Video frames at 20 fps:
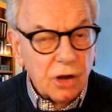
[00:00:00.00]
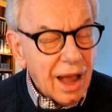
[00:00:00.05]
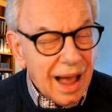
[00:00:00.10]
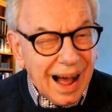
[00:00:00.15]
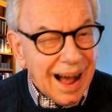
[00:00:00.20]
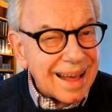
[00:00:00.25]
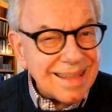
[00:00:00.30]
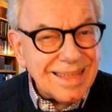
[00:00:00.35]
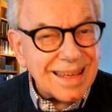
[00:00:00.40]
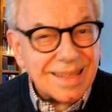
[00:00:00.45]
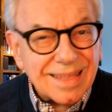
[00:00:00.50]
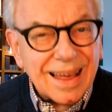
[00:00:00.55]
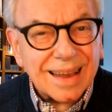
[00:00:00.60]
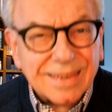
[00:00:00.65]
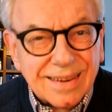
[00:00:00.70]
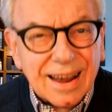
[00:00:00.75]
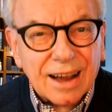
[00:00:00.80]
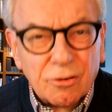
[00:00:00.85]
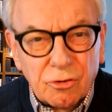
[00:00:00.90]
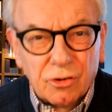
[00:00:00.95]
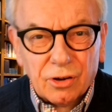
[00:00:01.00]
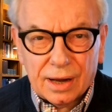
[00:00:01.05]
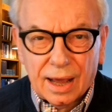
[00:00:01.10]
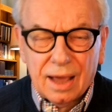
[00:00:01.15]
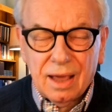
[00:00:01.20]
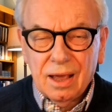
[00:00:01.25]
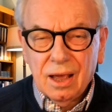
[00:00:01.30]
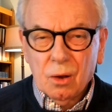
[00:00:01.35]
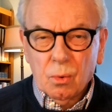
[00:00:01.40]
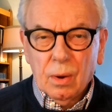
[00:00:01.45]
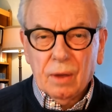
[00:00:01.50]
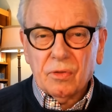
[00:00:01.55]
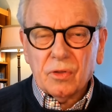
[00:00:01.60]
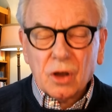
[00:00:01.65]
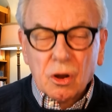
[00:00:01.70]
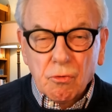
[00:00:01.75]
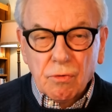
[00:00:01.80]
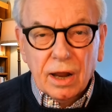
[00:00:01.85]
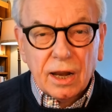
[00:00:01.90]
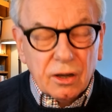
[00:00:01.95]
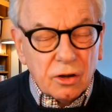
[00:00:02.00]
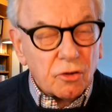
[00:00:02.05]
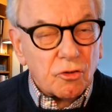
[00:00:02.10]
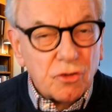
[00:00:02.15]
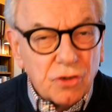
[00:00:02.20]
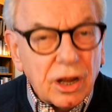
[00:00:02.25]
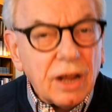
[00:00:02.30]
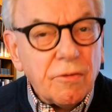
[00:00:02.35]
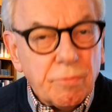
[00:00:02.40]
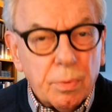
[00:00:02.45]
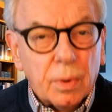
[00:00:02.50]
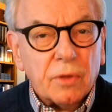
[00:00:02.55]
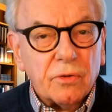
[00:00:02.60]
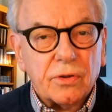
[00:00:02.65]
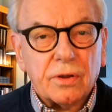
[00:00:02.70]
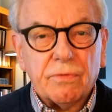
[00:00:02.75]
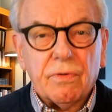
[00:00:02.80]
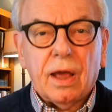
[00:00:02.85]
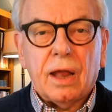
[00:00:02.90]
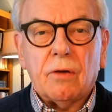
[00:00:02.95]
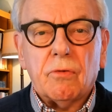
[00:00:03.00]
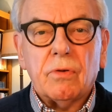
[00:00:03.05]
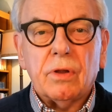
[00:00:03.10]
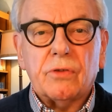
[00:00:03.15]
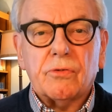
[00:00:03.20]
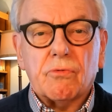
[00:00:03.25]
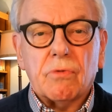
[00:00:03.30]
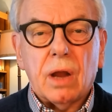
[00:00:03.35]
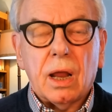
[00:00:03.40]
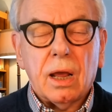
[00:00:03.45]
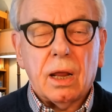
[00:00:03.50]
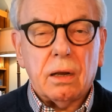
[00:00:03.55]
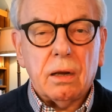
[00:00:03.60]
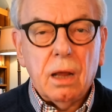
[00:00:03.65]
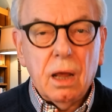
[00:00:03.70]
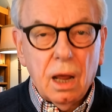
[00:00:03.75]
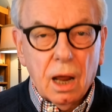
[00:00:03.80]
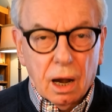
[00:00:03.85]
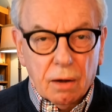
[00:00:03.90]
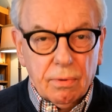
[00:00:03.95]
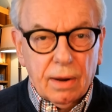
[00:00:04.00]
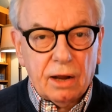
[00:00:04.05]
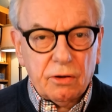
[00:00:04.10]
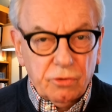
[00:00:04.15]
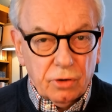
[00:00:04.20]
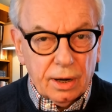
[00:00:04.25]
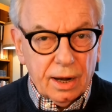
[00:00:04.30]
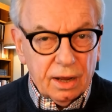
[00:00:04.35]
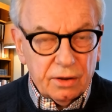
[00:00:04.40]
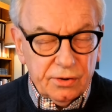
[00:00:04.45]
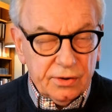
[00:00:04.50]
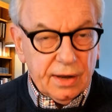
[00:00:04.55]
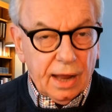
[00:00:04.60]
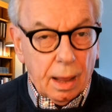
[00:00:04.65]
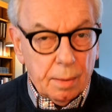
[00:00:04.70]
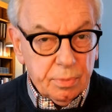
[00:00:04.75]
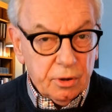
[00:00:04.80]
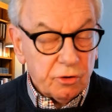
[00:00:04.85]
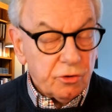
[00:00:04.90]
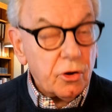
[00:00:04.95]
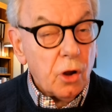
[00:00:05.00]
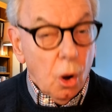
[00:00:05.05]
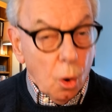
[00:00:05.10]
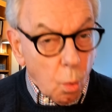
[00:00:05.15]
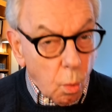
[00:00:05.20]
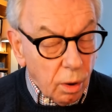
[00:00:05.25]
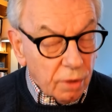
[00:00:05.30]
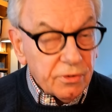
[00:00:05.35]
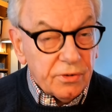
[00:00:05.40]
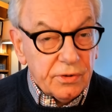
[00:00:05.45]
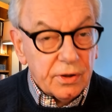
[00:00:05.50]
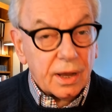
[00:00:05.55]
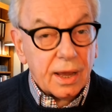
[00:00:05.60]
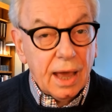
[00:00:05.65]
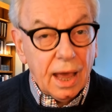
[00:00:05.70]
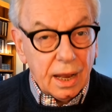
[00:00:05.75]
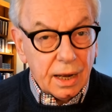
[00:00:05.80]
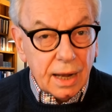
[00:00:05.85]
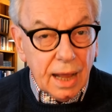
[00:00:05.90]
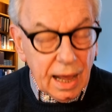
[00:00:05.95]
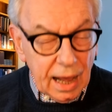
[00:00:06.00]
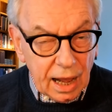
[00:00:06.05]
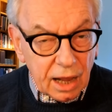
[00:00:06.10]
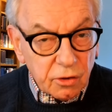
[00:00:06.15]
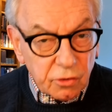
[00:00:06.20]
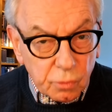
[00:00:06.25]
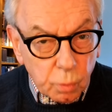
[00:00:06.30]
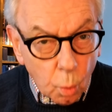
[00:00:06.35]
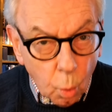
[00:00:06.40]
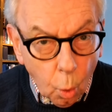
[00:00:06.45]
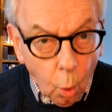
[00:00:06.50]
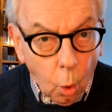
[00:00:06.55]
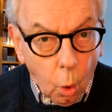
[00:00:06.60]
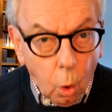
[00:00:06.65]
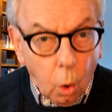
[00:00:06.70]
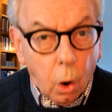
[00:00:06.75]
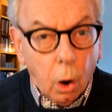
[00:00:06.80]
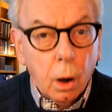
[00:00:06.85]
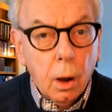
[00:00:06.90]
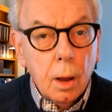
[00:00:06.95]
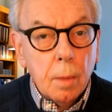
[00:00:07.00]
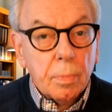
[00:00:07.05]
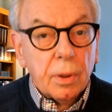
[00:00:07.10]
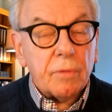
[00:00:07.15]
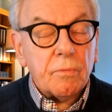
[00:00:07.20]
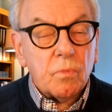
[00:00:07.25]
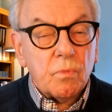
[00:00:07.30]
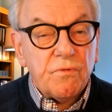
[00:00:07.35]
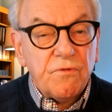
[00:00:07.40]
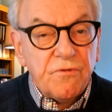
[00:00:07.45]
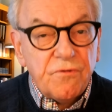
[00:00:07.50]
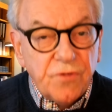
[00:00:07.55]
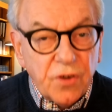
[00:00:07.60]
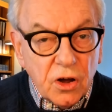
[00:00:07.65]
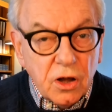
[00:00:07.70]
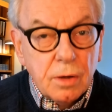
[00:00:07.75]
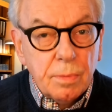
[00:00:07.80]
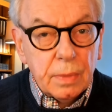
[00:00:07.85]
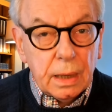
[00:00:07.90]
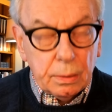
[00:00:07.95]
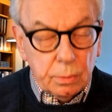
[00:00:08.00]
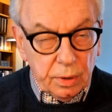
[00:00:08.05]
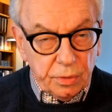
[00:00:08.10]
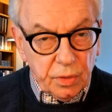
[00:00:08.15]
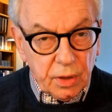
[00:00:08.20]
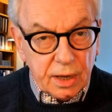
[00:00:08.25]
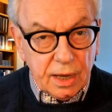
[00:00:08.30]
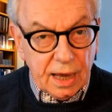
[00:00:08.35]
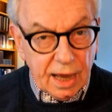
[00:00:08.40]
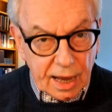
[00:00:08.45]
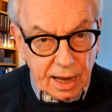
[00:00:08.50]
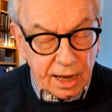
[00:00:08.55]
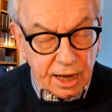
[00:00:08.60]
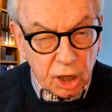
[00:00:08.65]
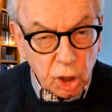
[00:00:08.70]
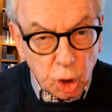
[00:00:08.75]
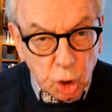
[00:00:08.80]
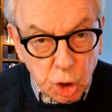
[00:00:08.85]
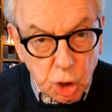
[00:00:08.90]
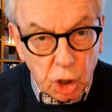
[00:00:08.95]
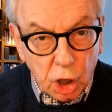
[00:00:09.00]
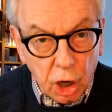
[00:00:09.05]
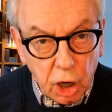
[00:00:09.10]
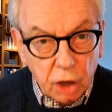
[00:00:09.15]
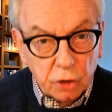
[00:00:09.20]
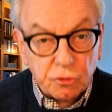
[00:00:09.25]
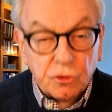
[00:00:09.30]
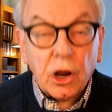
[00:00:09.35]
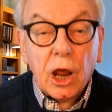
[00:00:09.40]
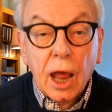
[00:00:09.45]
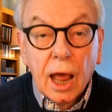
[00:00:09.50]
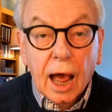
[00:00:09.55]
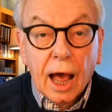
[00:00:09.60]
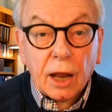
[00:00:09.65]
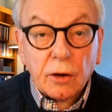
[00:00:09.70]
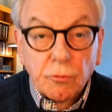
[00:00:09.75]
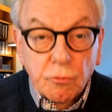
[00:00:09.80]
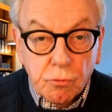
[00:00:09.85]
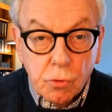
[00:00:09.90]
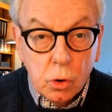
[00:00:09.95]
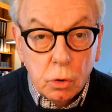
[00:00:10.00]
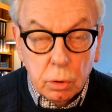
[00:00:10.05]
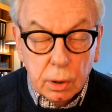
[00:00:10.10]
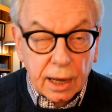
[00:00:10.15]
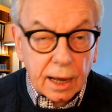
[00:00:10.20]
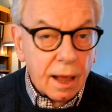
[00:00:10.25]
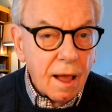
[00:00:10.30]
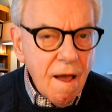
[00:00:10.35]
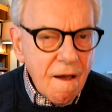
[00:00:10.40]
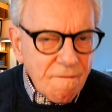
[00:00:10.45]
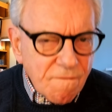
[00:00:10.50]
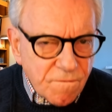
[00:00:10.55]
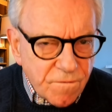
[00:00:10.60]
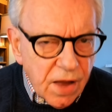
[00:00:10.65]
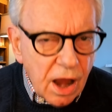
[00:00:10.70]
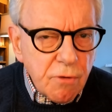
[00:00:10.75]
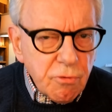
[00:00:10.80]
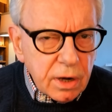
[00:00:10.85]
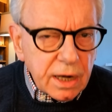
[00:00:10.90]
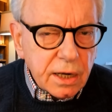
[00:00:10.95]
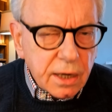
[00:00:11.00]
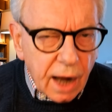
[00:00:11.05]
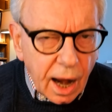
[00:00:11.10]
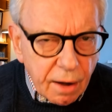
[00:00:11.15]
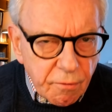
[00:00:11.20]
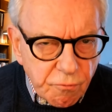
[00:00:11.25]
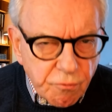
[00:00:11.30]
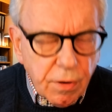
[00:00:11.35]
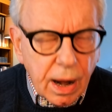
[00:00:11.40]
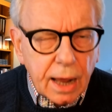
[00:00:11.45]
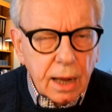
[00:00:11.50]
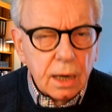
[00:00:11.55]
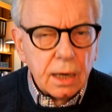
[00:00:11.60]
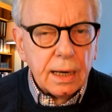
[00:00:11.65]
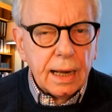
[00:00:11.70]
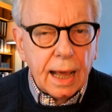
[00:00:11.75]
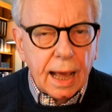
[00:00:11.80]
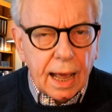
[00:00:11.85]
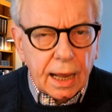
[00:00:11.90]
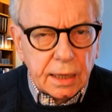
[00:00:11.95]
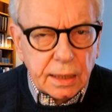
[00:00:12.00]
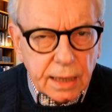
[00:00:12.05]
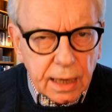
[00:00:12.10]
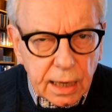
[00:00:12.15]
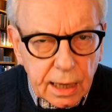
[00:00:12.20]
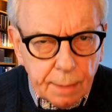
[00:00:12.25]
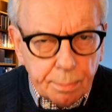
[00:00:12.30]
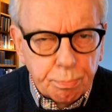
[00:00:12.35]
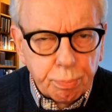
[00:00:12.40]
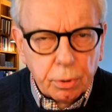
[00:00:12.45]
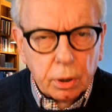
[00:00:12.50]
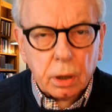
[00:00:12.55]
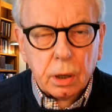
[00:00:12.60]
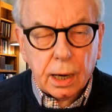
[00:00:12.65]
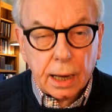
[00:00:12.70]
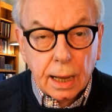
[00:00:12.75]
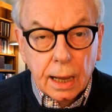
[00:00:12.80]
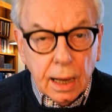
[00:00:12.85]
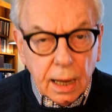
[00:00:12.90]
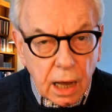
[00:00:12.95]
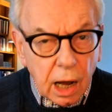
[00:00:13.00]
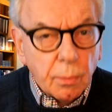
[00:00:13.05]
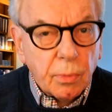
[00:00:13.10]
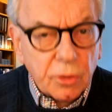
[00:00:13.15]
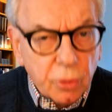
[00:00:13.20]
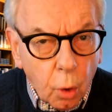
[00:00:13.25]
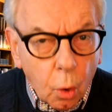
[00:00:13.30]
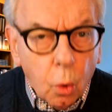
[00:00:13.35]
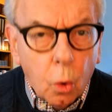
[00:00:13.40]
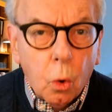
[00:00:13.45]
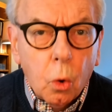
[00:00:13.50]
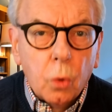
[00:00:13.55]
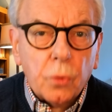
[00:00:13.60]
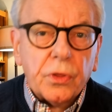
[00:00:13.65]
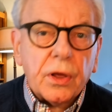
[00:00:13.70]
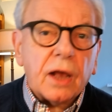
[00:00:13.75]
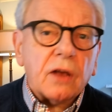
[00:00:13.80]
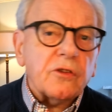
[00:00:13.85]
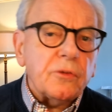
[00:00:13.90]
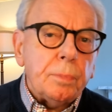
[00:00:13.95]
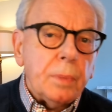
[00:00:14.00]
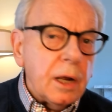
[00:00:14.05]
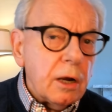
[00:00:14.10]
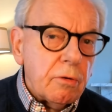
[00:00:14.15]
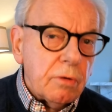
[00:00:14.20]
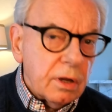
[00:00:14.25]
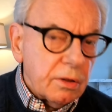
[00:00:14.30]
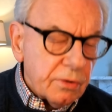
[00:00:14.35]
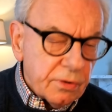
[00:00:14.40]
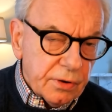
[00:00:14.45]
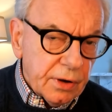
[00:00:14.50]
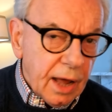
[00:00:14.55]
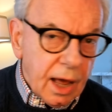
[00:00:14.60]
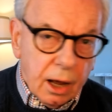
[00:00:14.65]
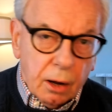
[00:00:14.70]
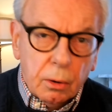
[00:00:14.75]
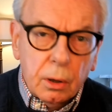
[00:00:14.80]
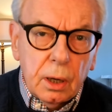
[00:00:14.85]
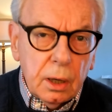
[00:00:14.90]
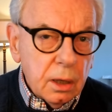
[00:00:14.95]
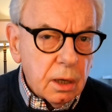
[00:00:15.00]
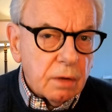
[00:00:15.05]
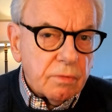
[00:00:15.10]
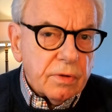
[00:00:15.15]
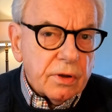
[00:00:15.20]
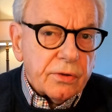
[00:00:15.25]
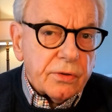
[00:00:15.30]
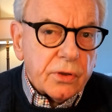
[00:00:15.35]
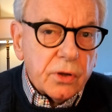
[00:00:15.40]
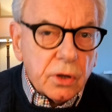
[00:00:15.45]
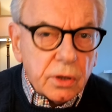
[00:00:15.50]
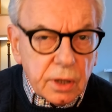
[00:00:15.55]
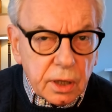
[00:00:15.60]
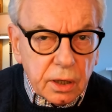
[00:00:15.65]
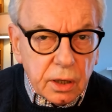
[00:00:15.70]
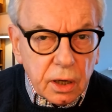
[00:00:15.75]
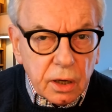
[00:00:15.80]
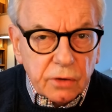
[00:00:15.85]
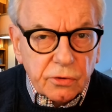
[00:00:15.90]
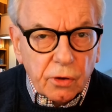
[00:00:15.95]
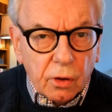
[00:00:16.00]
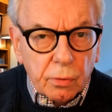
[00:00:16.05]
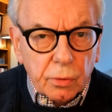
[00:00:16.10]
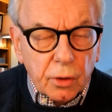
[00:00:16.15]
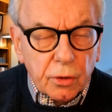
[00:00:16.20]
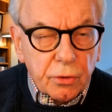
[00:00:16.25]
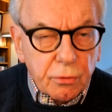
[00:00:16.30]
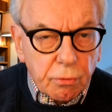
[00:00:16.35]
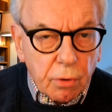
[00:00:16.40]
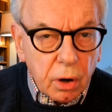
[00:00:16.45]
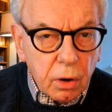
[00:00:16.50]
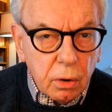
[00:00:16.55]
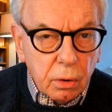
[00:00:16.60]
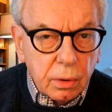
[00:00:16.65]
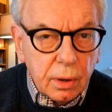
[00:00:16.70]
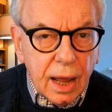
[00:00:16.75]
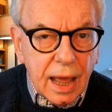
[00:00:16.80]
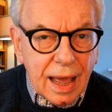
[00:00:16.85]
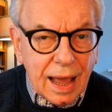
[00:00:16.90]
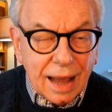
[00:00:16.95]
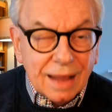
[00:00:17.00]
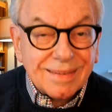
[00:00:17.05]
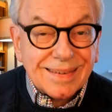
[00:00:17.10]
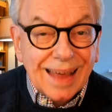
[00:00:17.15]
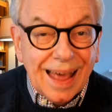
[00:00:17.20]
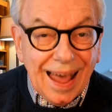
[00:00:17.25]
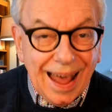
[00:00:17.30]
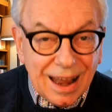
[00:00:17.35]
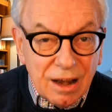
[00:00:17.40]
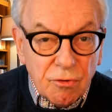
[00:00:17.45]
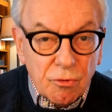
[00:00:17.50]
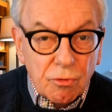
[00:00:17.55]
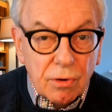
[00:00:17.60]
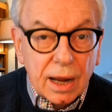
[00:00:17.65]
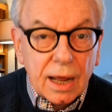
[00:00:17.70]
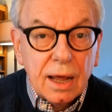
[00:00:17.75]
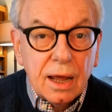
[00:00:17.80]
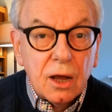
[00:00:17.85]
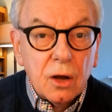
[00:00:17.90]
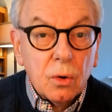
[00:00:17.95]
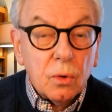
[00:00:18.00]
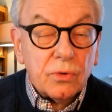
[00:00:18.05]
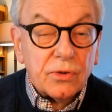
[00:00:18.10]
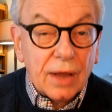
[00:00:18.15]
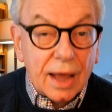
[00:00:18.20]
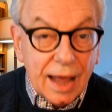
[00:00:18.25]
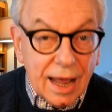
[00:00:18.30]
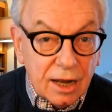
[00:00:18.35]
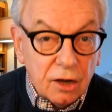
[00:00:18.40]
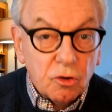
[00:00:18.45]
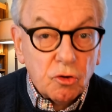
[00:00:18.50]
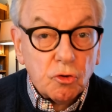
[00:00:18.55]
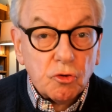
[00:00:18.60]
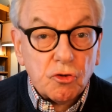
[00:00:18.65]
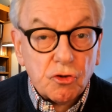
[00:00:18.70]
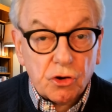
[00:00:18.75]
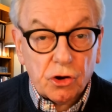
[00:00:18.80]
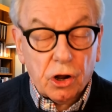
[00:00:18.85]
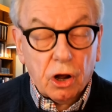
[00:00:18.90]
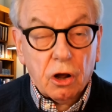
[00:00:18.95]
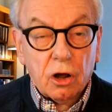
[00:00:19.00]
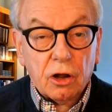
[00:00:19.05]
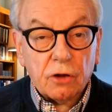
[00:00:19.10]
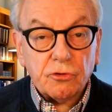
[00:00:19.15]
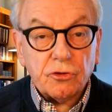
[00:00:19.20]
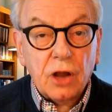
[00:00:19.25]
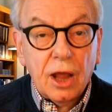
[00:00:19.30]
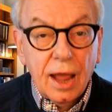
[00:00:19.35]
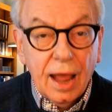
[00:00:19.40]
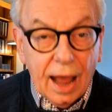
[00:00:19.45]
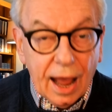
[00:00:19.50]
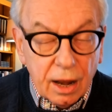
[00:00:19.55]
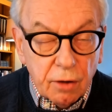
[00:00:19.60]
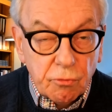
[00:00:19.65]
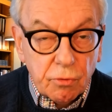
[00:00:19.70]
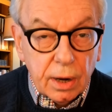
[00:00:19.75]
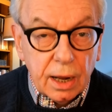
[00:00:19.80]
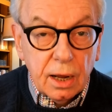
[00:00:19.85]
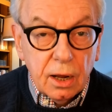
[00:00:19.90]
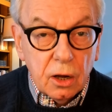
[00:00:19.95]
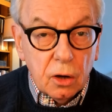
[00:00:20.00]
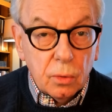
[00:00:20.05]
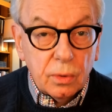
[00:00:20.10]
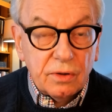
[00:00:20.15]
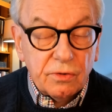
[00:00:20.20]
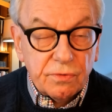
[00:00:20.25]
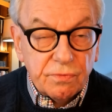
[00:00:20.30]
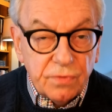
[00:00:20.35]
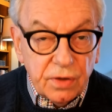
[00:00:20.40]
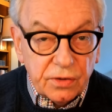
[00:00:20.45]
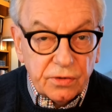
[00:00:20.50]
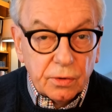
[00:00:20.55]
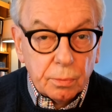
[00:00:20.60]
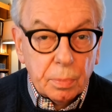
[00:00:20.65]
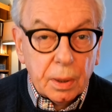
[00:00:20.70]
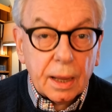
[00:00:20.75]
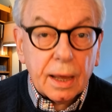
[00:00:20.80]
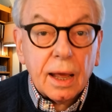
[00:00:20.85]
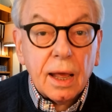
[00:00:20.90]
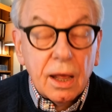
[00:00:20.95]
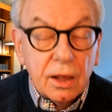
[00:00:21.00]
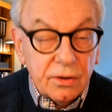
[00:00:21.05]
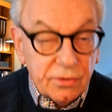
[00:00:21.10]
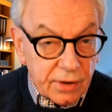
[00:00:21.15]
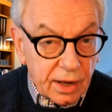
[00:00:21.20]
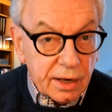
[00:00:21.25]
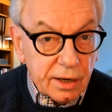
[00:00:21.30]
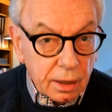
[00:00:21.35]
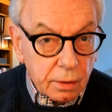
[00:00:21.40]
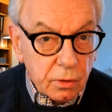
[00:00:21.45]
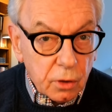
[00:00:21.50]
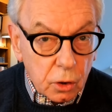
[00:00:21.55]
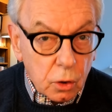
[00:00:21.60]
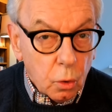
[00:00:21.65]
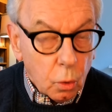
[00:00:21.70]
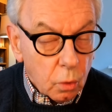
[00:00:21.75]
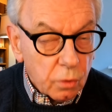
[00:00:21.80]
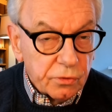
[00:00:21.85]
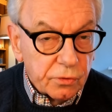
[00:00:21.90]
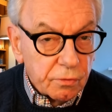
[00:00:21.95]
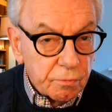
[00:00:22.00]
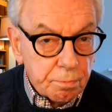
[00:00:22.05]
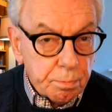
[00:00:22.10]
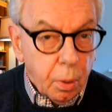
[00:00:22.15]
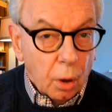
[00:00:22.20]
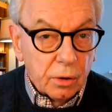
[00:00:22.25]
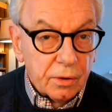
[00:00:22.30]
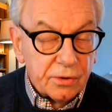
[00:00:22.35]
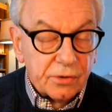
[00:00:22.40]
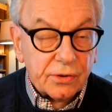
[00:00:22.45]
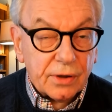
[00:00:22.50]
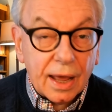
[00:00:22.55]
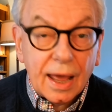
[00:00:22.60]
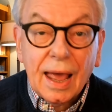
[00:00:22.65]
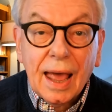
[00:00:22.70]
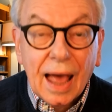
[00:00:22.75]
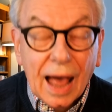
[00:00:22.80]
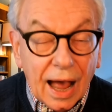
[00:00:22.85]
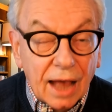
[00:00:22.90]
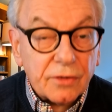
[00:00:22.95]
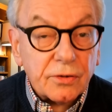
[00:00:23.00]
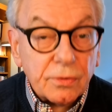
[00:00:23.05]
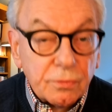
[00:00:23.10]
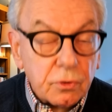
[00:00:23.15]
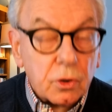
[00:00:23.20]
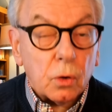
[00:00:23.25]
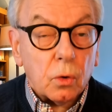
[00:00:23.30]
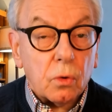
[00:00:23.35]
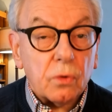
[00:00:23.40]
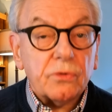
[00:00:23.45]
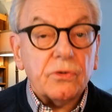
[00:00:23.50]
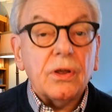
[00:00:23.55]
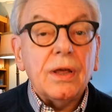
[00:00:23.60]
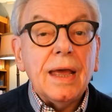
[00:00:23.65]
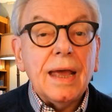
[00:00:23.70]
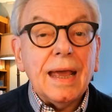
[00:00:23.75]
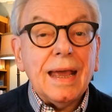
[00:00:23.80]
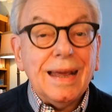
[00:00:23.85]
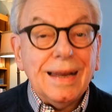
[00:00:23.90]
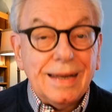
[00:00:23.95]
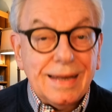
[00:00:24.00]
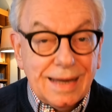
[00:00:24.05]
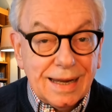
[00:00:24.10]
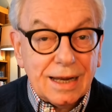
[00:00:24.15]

I think that's actually when the great achievements of Henry's reign are actually established. Once again, it's war, but firmly with the king in charge and ruling very directly and deliberately, and with all the experience now of his 30 years on the throne, it's Henry who's in charge. Henry who is visibly setting the course of policy, as of course he did